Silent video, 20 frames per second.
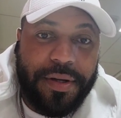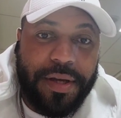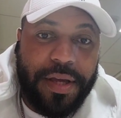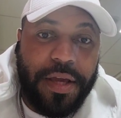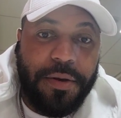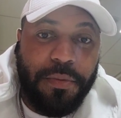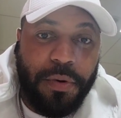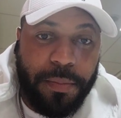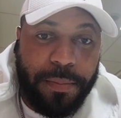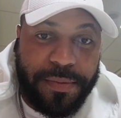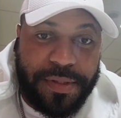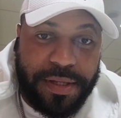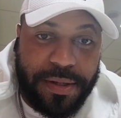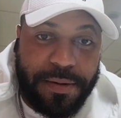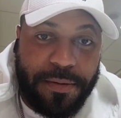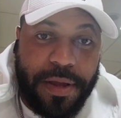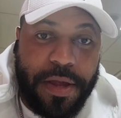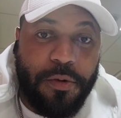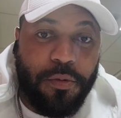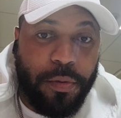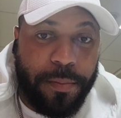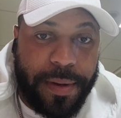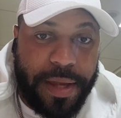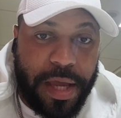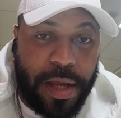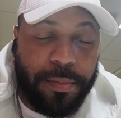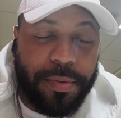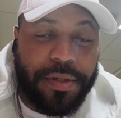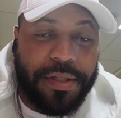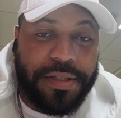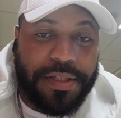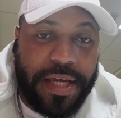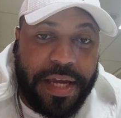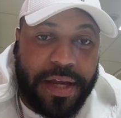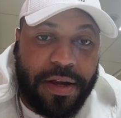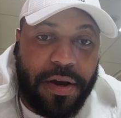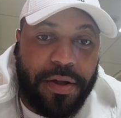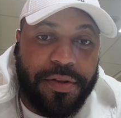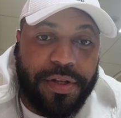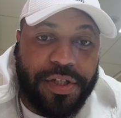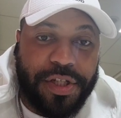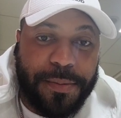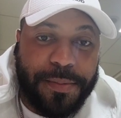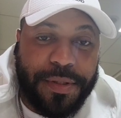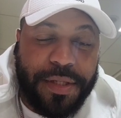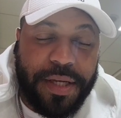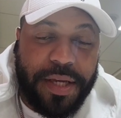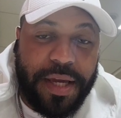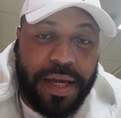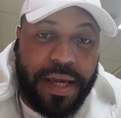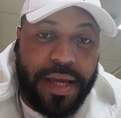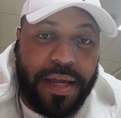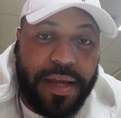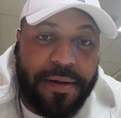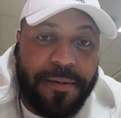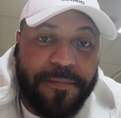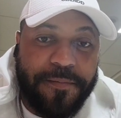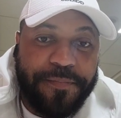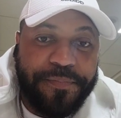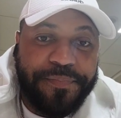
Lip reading: he will be able to take on the Gypsy King.